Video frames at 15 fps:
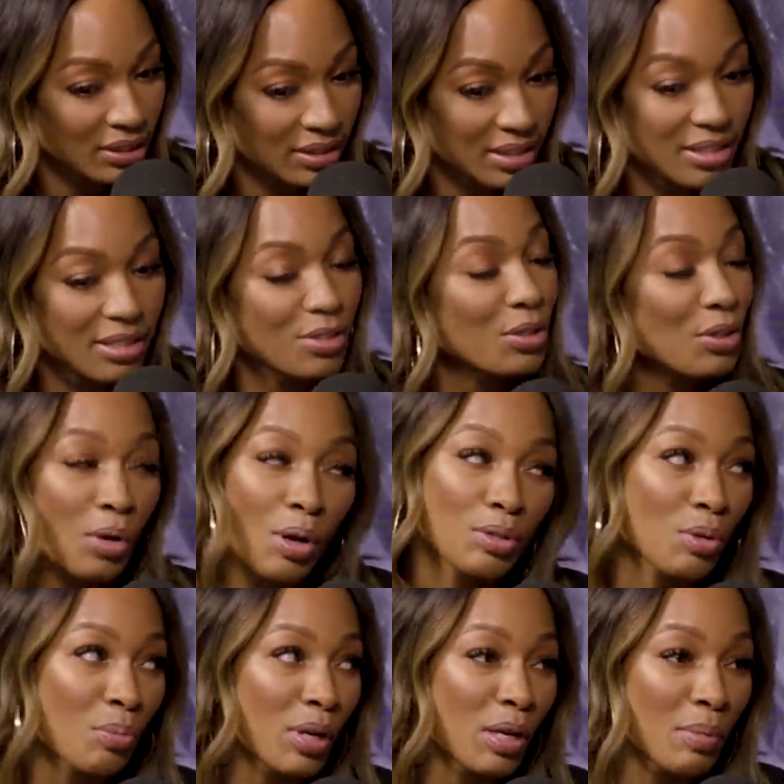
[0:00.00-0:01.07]
This is you know I
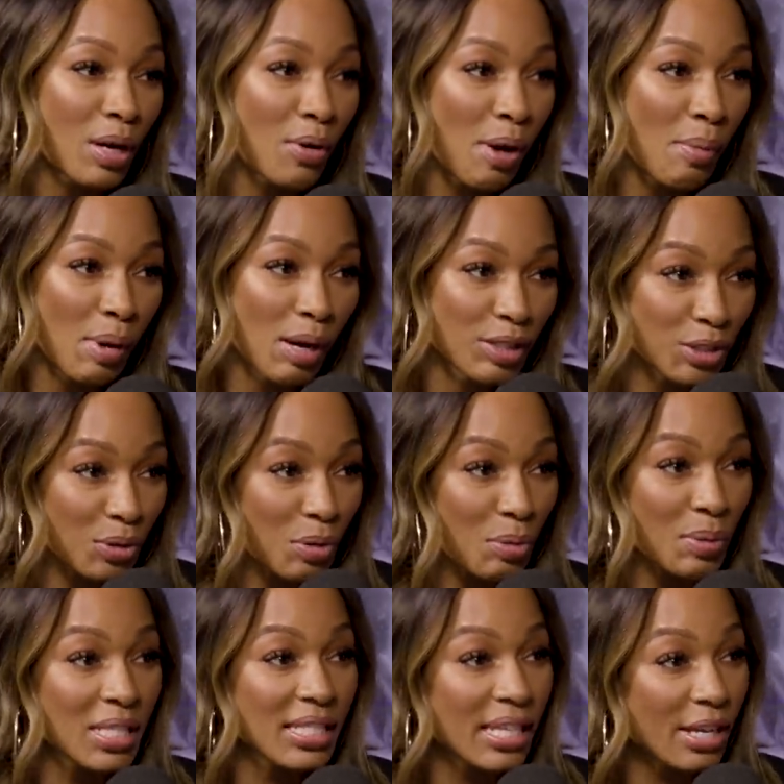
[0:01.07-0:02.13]
was gonna bring in my grandma. She grew up
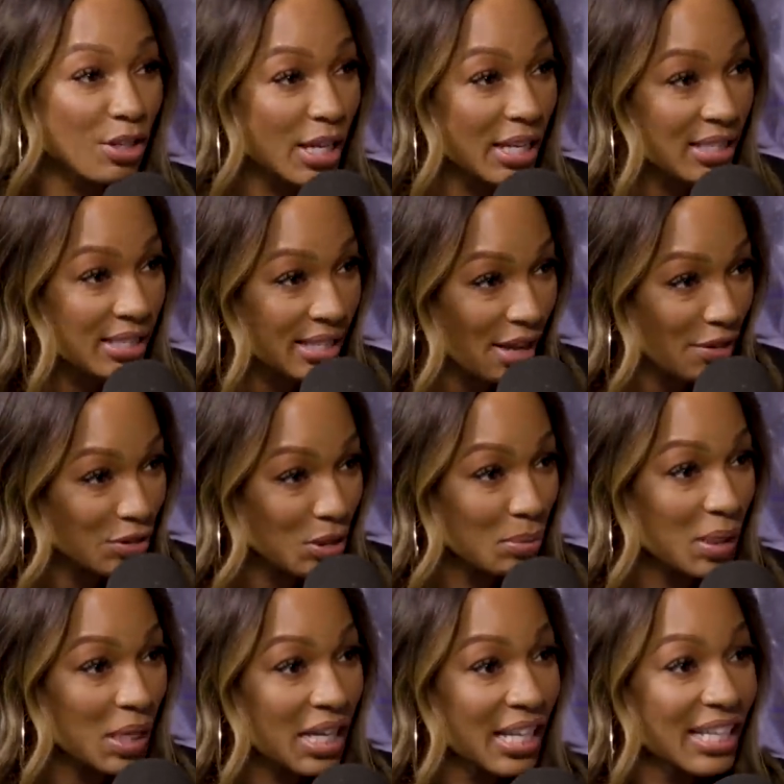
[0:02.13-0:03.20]
in the segregated South. She,
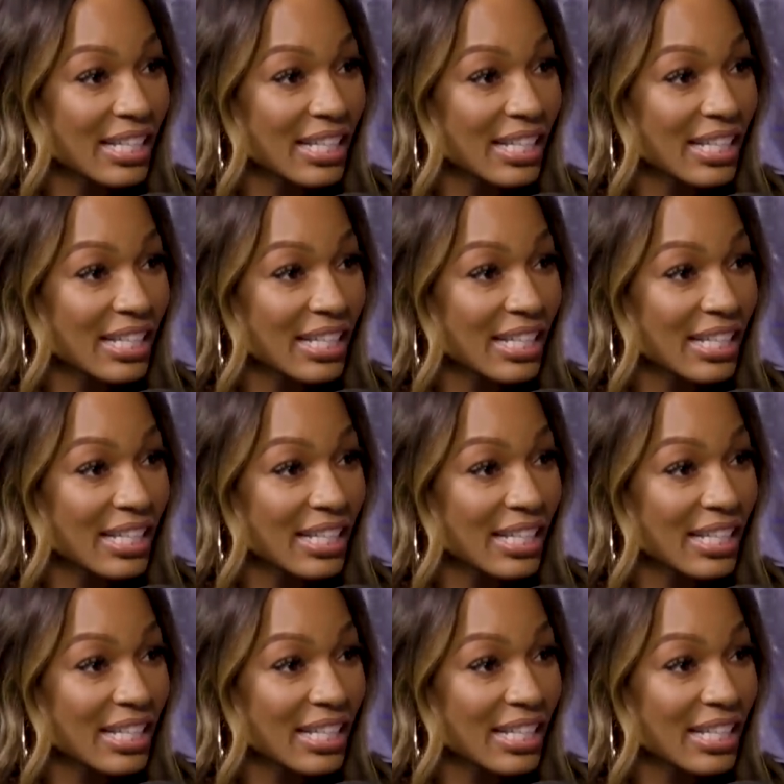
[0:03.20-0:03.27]
mom.